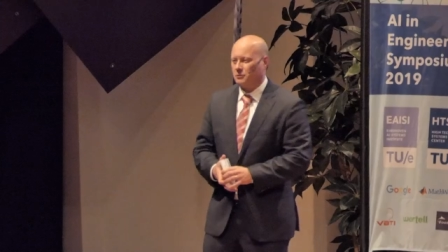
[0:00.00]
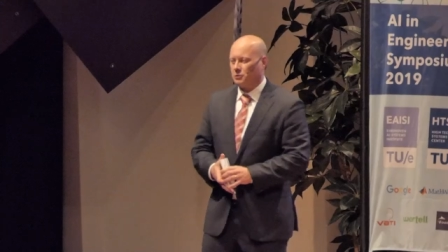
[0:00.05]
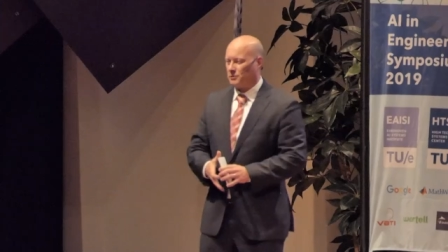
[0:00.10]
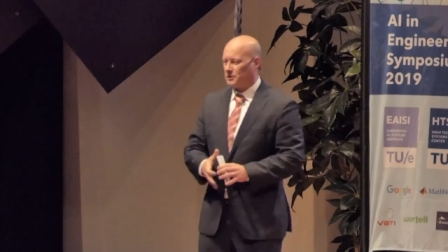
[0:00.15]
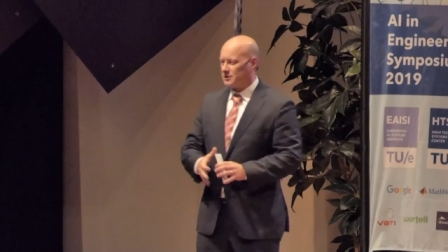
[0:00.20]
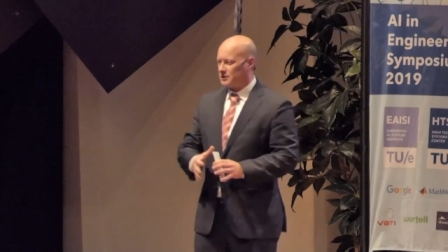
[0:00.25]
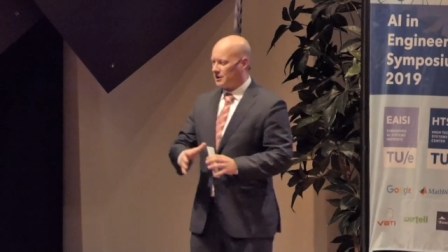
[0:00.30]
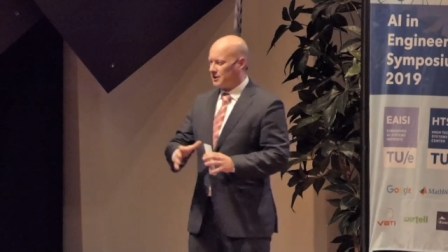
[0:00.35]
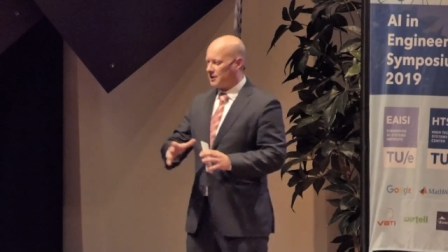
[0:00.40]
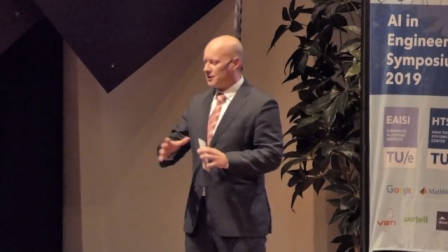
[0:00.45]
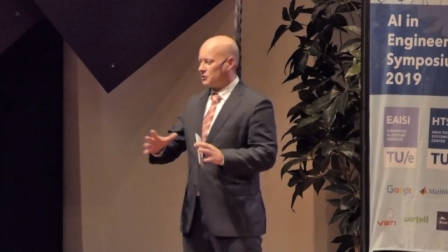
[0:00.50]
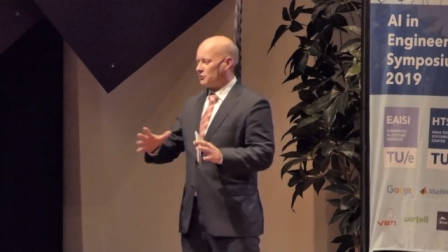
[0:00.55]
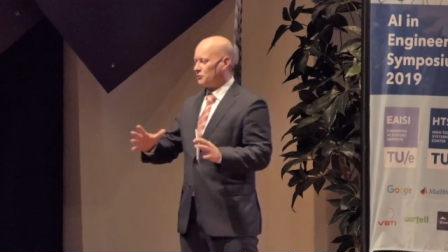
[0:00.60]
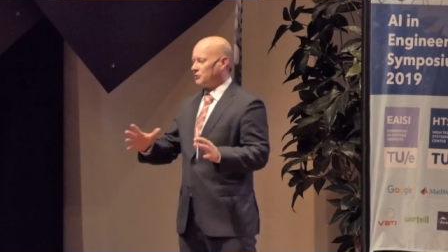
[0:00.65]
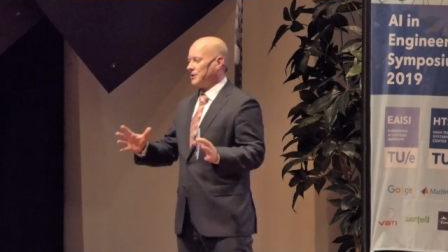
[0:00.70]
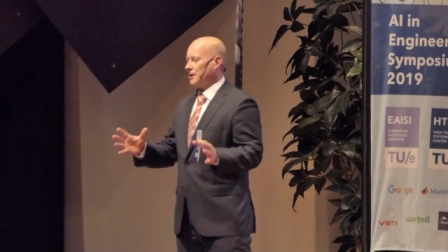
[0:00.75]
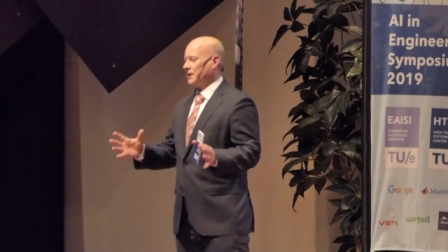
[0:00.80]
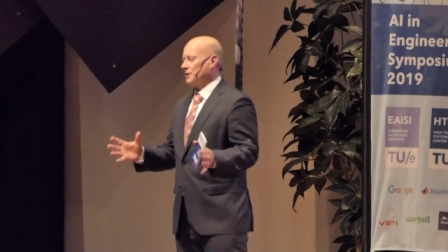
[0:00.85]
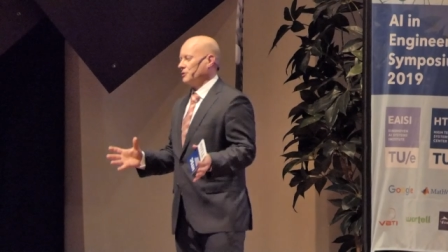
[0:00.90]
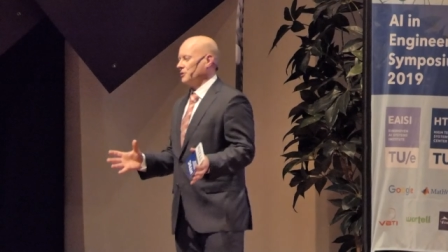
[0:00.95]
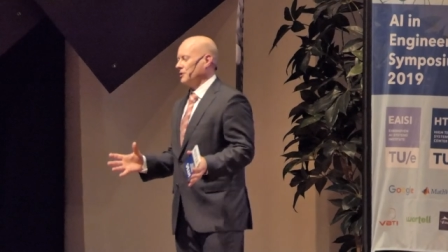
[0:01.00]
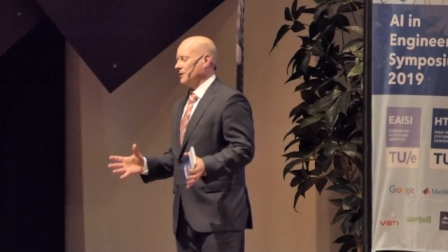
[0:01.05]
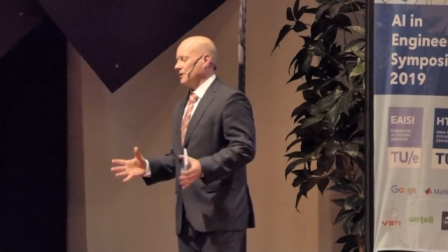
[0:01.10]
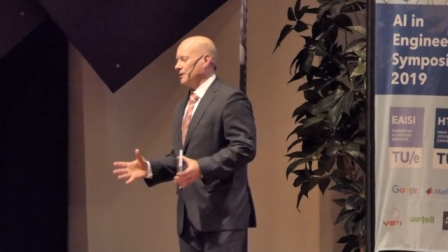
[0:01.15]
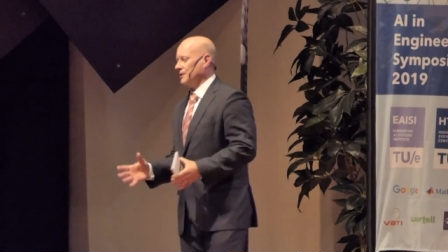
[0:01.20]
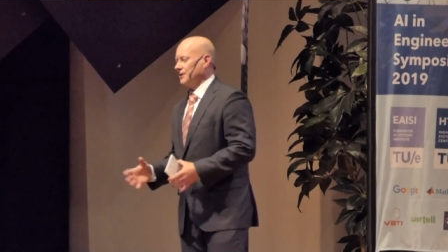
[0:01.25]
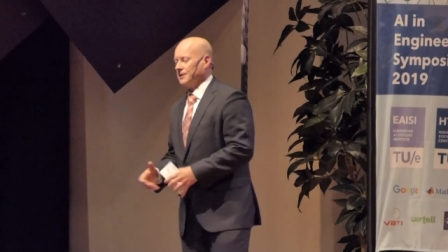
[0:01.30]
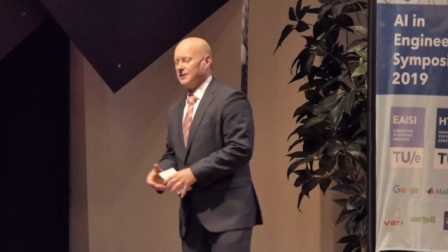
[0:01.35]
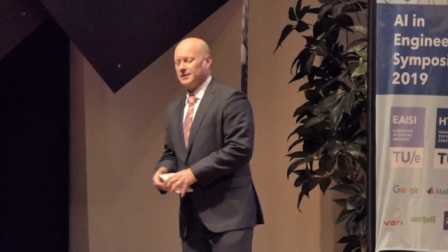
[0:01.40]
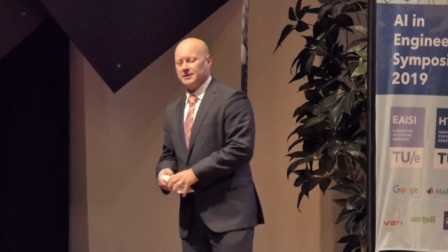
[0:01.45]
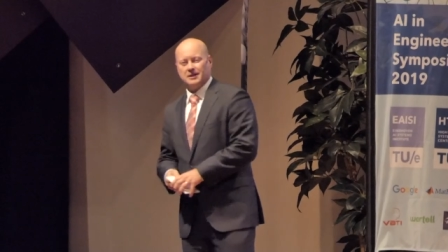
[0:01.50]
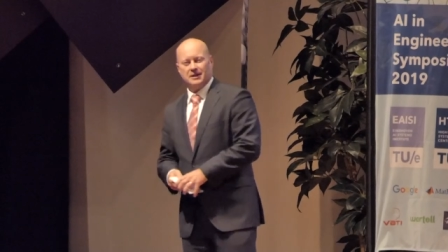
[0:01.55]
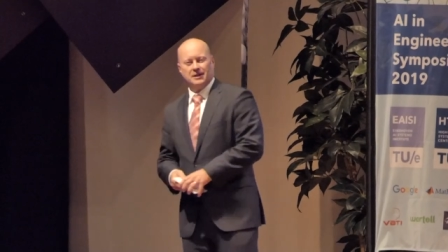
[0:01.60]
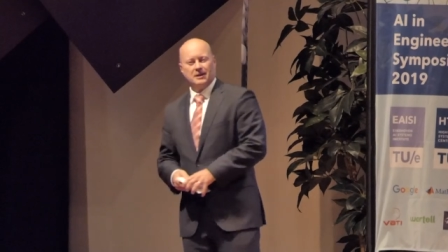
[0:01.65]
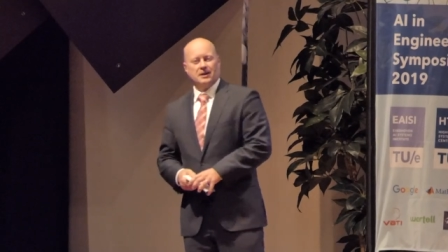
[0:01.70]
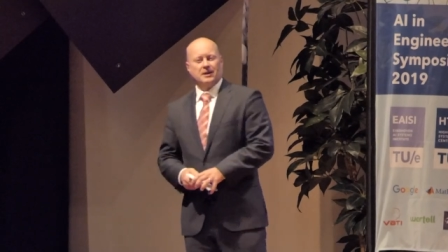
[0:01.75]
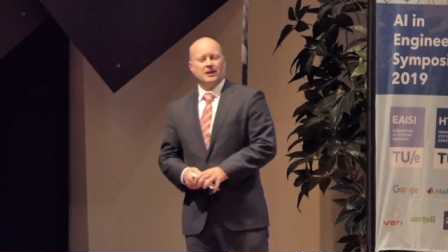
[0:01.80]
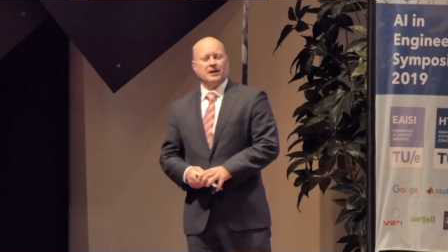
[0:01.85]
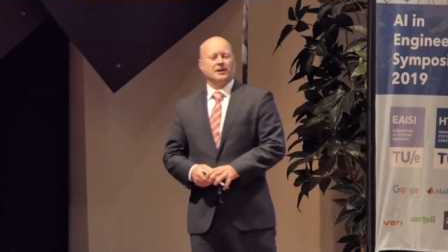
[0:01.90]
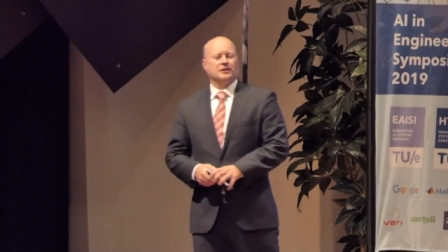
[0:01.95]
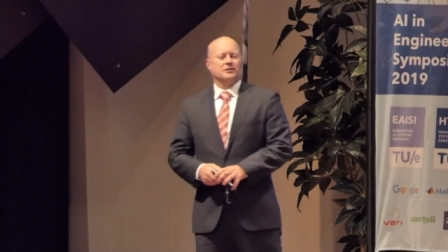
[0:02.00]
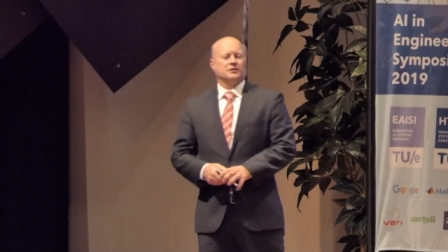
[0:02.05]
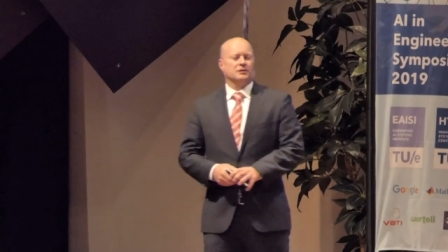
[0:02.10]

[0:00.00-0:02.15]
there was a lot of technology. It's